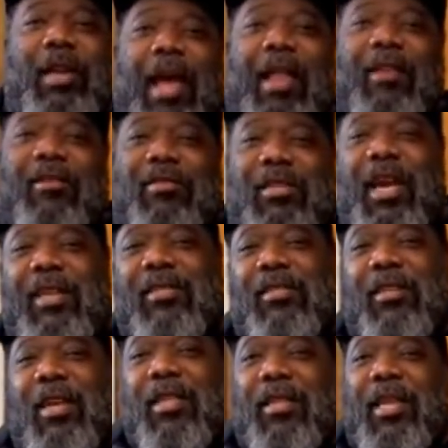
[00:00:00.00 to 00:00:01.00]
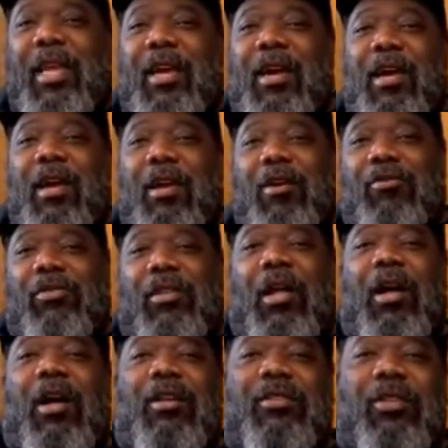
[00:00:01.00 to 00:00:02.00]
Dallas, Texas at the uh, Elks
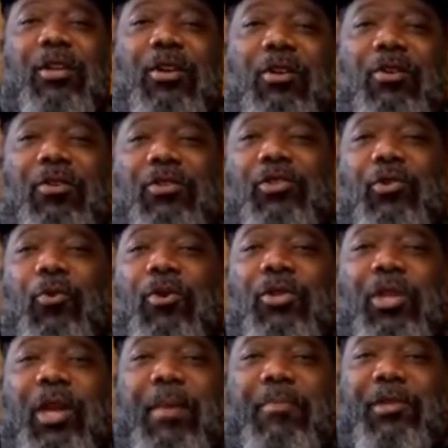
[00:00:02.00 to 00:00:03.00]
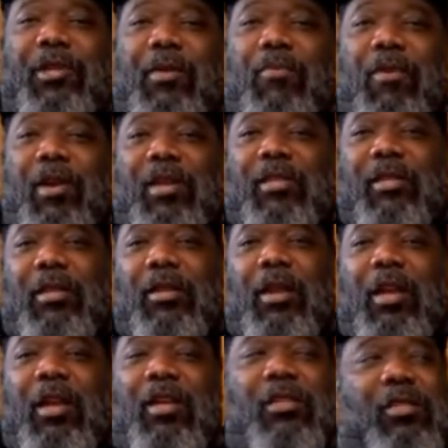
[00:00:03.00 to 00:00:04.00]
Lodge. SOAR Championship Wrestling
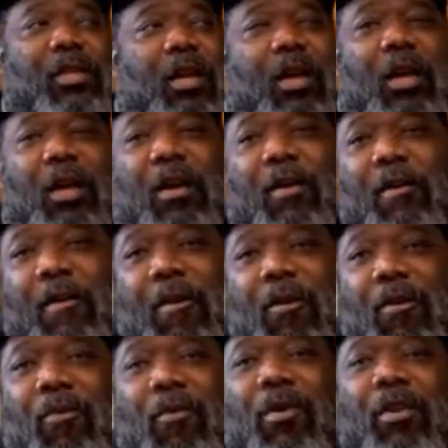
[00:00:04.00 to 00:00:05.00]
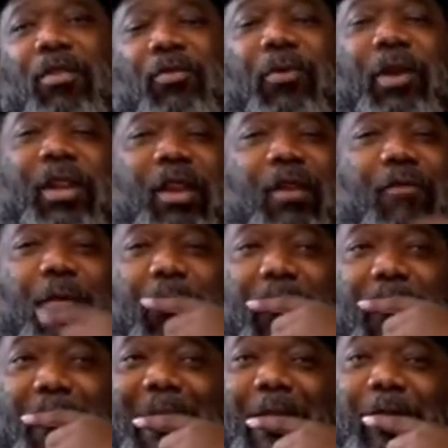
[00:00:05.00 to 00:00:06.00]
is uh, one of three different
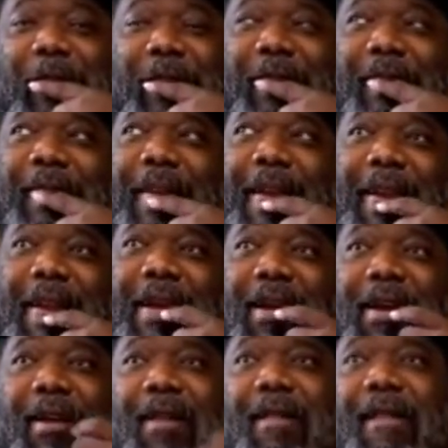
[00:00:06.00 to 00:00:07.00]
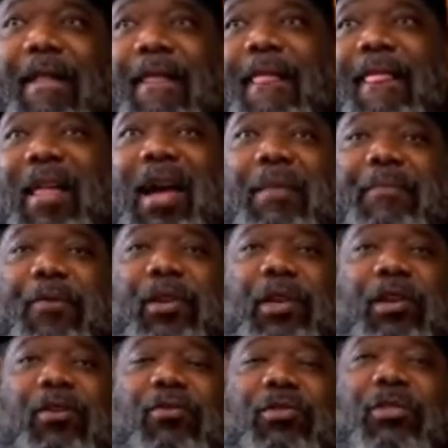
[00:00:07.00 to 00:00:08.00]
promotions that uh, I
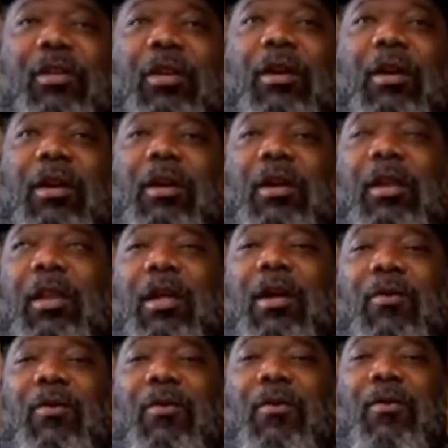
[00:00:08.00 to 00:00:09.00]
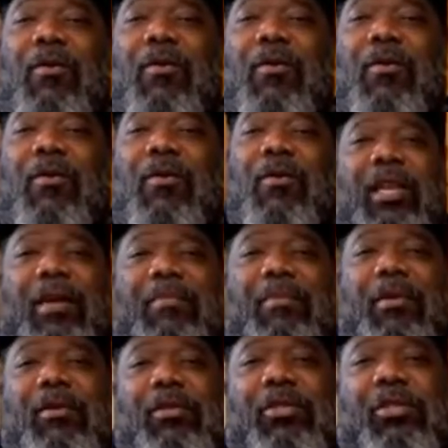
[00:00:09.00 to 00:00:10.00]
produce along with
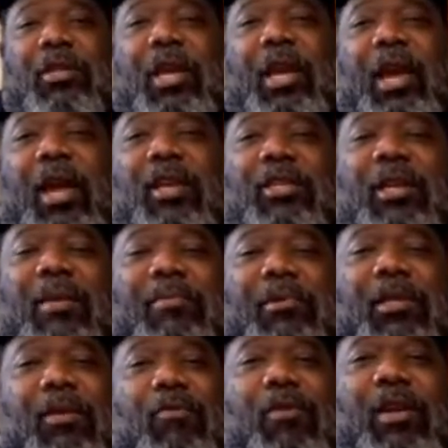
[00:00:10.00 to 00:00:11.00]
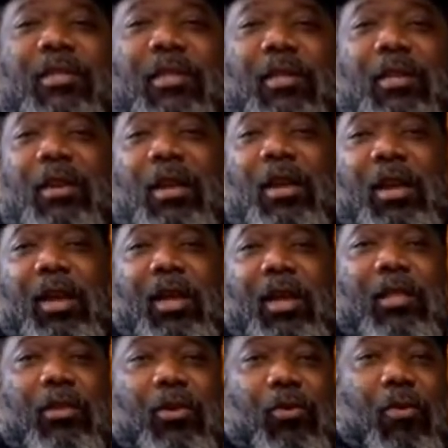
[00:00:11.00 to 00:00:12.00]
CKW, KI Championship Wrestling,
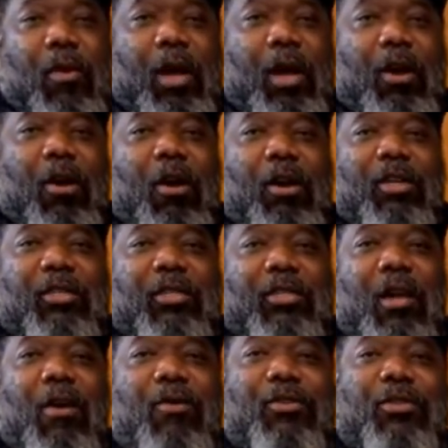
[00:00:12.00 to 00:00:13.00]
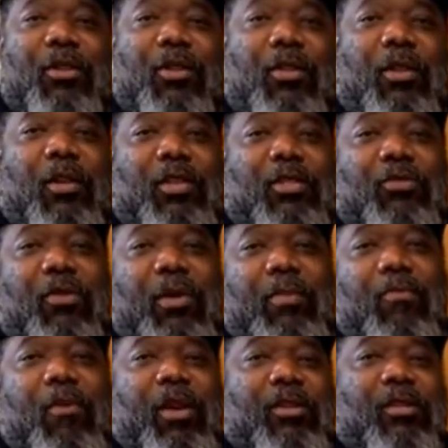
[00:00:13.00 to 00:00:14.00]
and Little Rock, Arkansas, and Southern Extreme
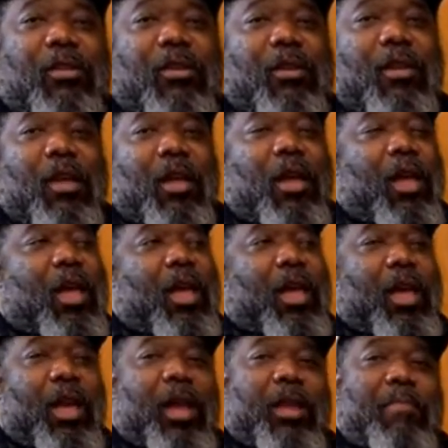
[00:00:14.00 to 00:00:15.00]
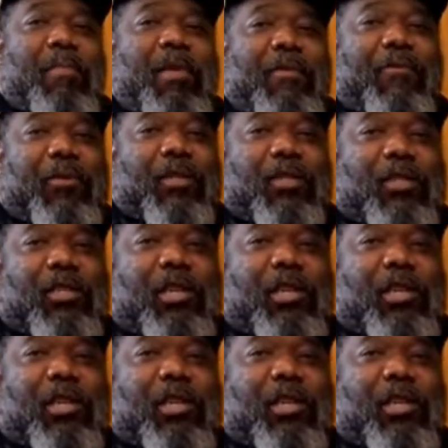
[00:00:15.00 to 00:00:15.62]
Wrestling in Memphis,